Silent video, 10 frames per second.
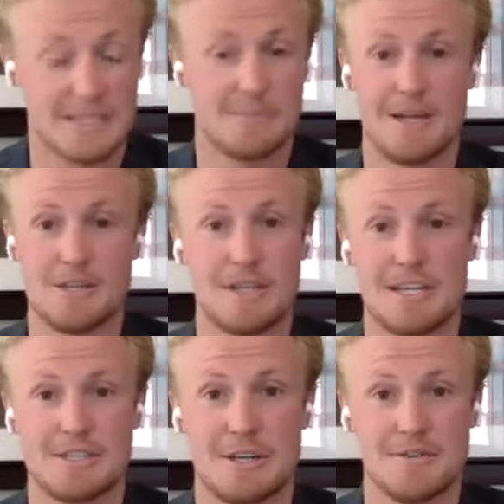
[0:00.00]
especially
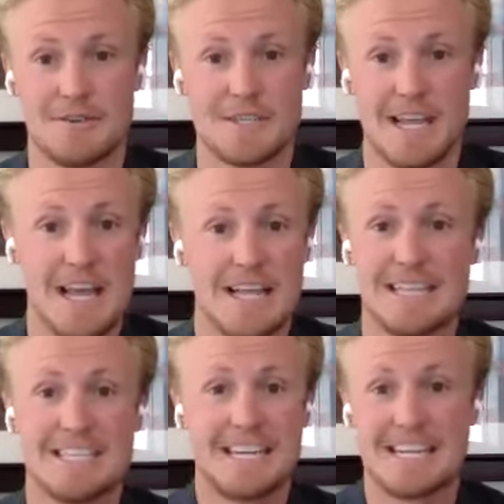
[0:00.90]
conservatives
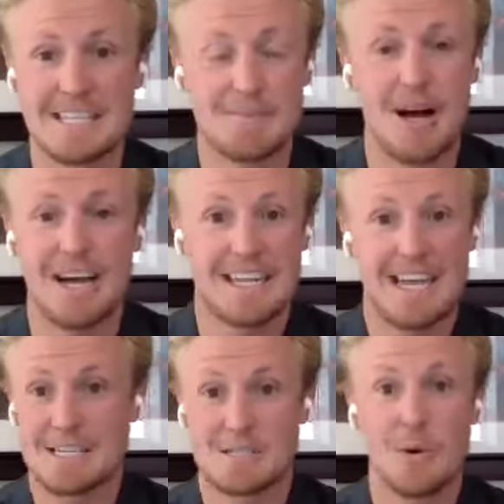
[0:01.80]
listening to this
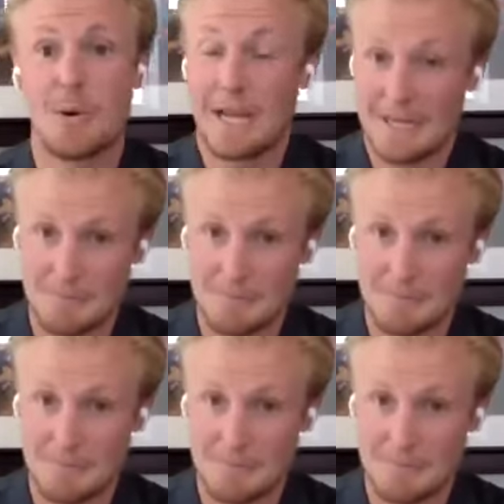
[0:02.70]
podcast or